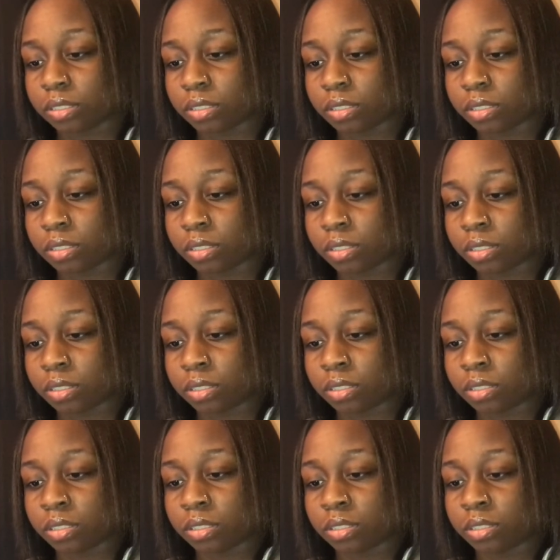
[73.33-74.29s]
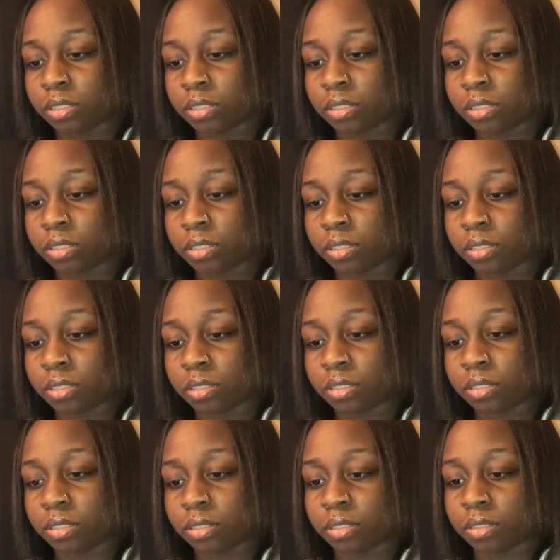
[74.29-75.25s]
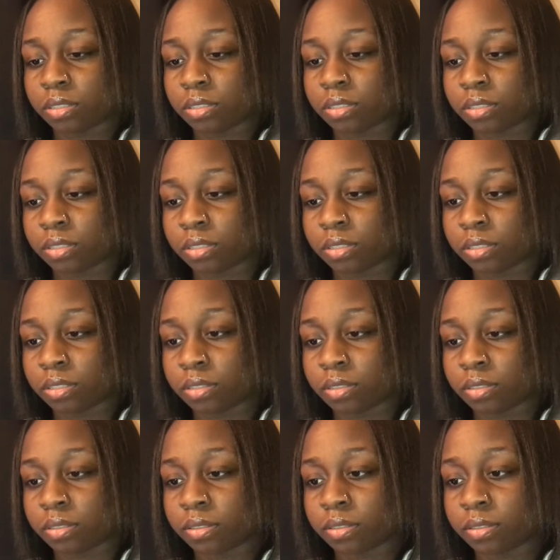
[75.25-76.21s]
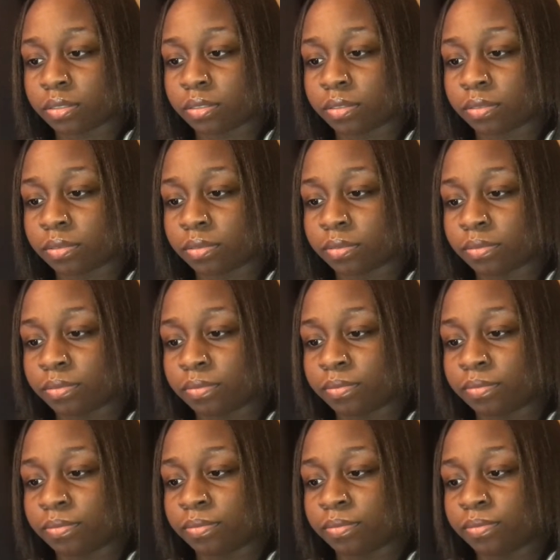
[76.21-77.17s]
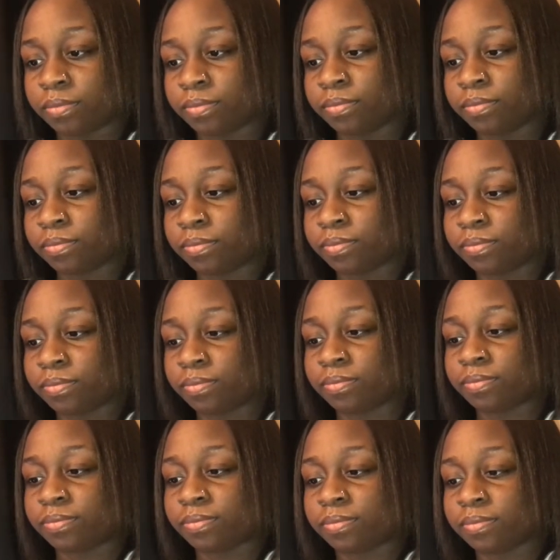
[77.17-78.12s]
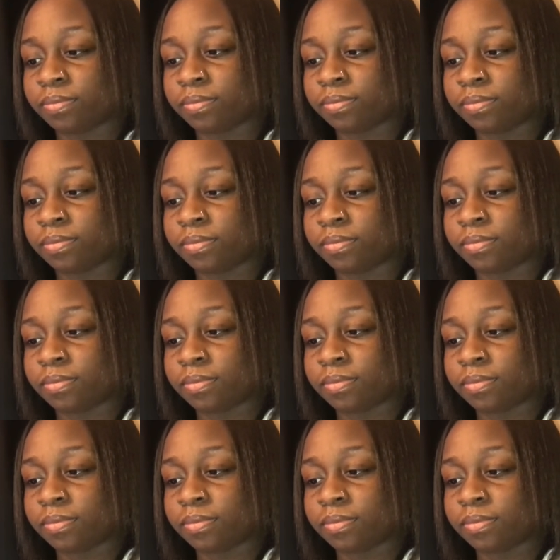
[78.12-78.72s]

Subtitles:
[no speech]